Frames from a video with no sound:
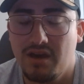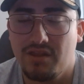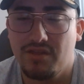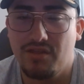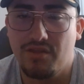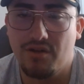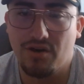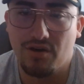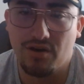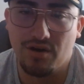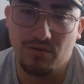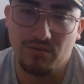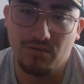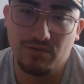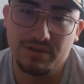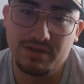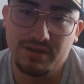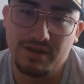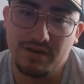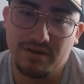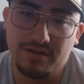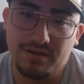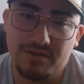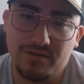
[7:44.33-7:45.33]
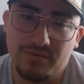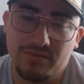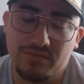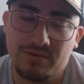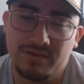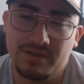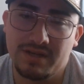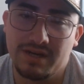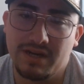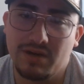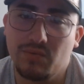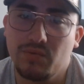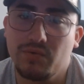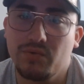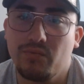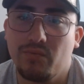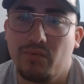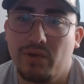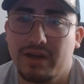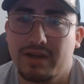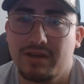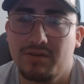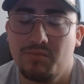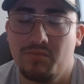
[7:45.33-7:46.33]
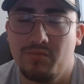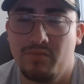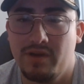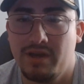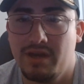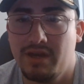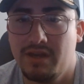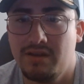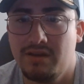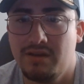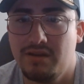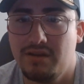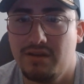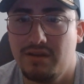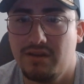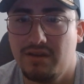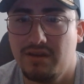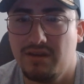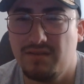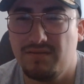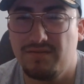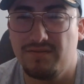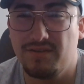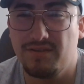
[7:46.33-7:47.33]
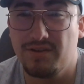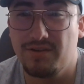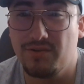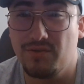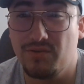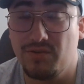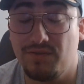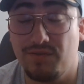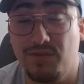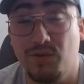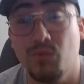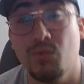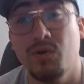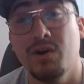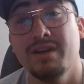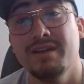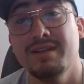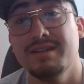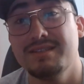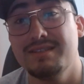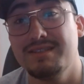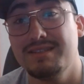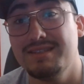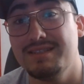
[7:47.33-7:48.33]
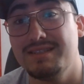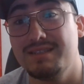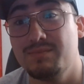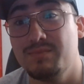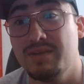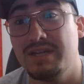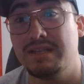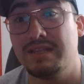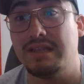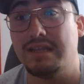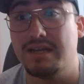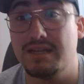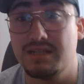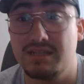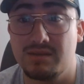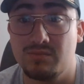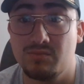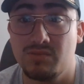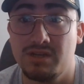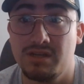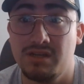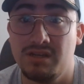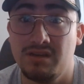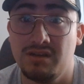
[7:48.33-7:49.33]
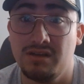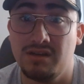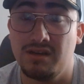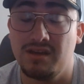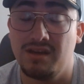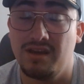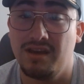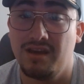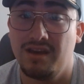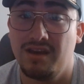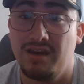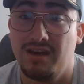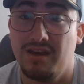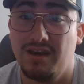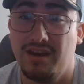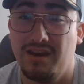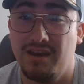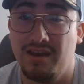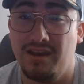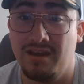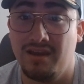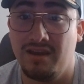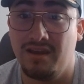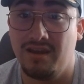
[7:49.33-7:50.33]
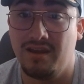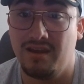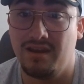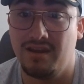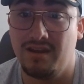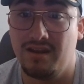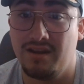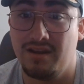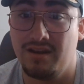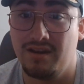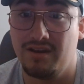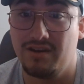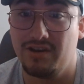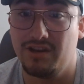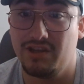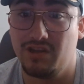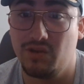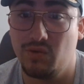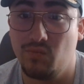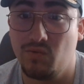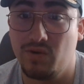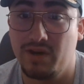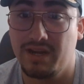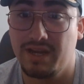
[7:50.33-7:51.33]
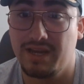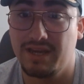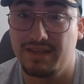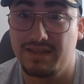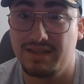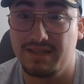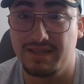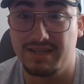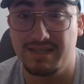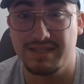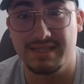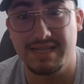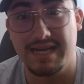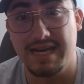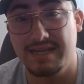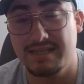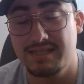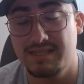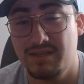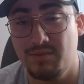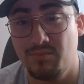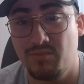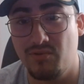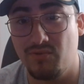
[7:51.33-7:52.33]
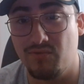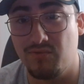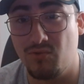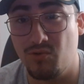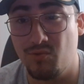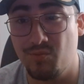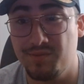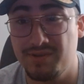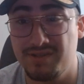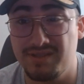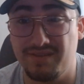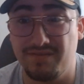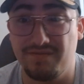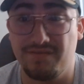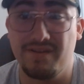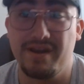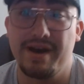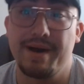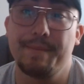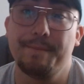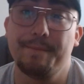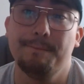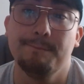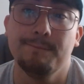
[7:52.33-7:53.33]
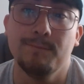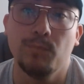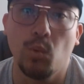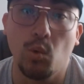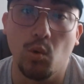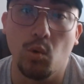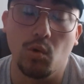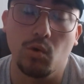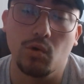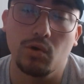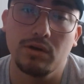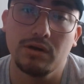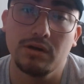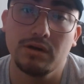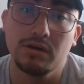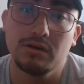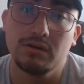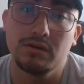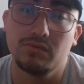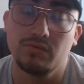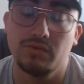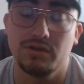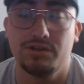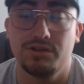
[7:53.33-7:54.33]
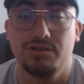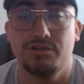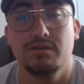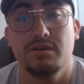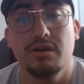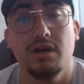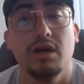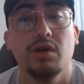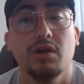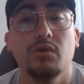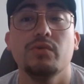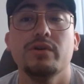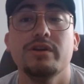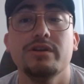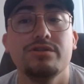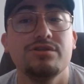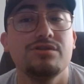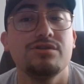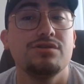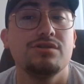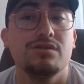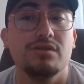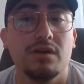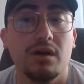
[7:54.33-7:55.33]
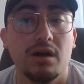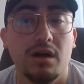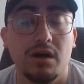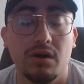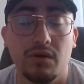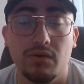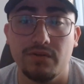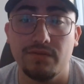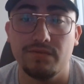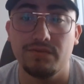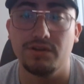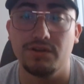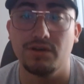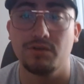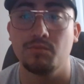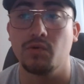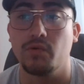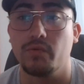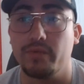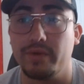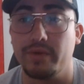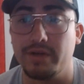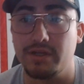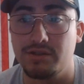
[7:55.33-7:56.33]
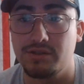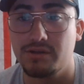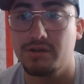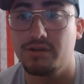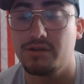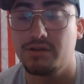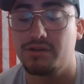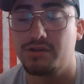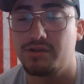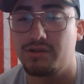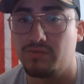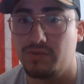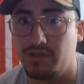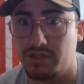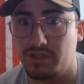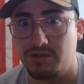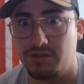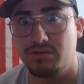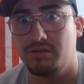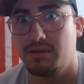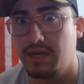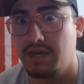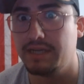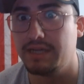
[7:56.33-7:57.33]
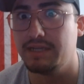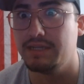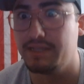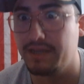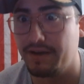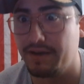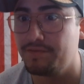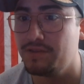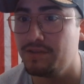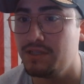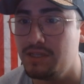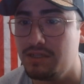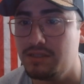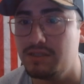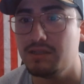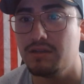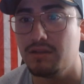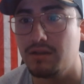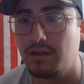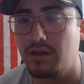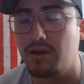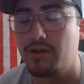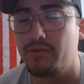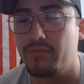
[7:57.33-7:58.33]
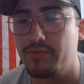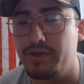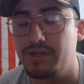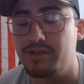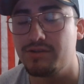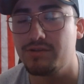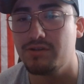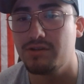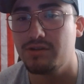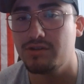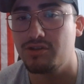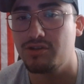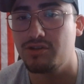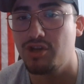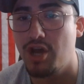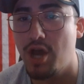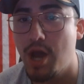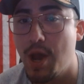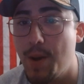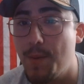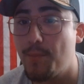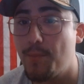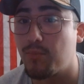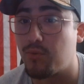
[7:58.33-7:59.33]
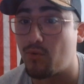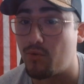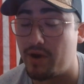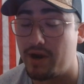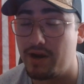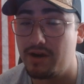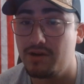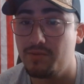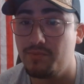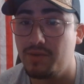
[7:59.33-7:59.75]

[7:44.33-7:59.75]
The only other one that I would recommend if you want to spend less money and you want to get the exact same performance if not more, which I wish I would have done more research, which I definitely did a lot of research prior to